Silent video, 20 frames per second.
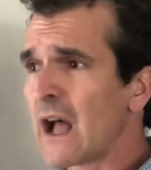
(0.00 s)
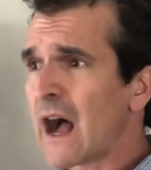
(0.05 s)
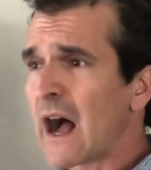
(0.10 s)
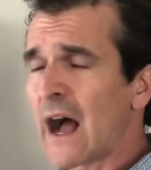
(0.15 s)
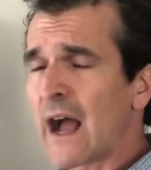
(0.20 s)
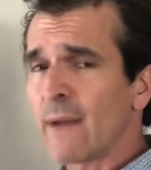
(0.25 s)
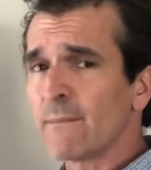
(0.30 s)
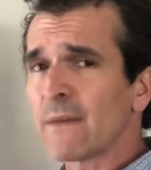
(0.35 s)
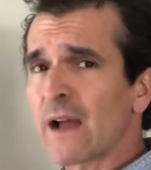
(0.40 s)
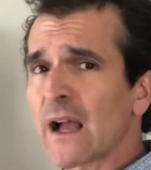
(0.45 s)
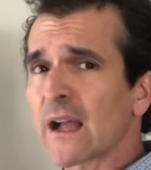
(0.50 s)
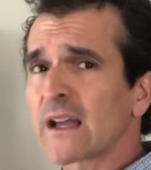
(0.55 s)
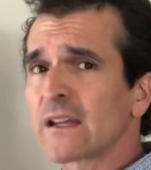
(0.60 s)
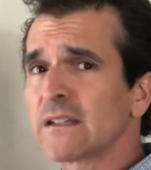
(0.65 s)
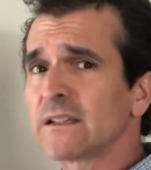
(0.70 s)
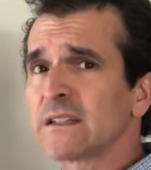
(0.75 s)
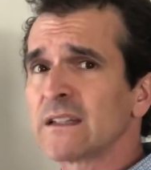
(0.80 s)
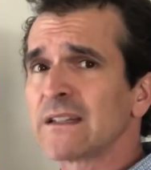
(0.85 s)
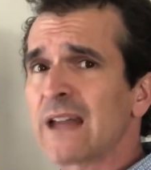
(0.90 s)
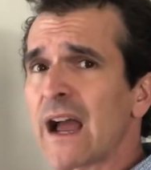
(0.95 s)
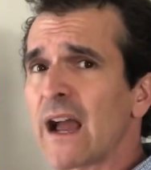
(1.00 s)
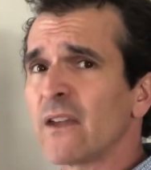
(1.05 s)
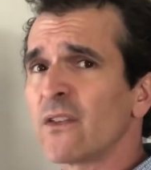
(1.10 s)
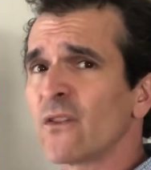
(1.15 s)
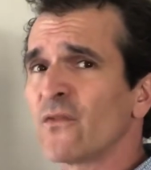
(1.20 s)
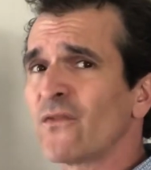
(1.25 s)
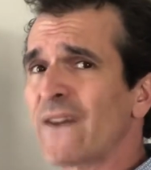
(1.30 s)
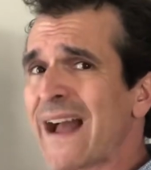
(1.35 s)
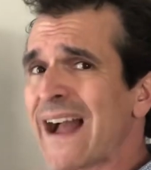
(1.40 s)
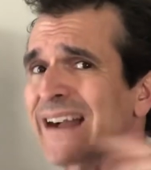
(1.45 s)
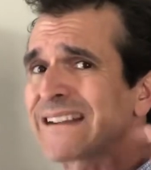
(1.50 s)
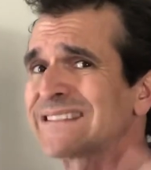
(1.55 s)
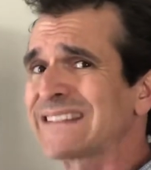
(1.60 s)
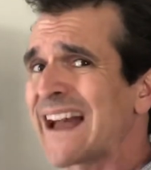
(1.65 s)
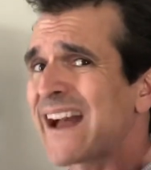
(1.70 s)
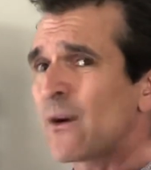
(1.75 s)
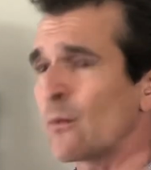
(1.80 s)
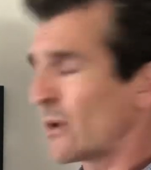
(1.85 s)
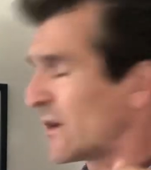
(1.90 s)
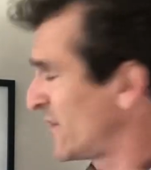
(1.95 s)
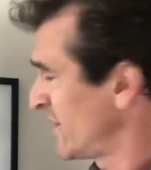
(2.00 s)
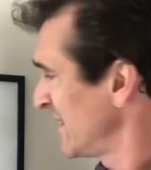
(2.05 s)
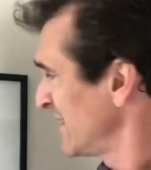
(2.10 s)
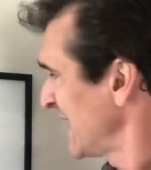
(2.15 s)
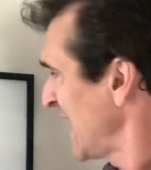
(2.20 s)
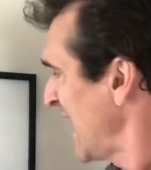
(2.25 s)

I'm not going to deny the fact that within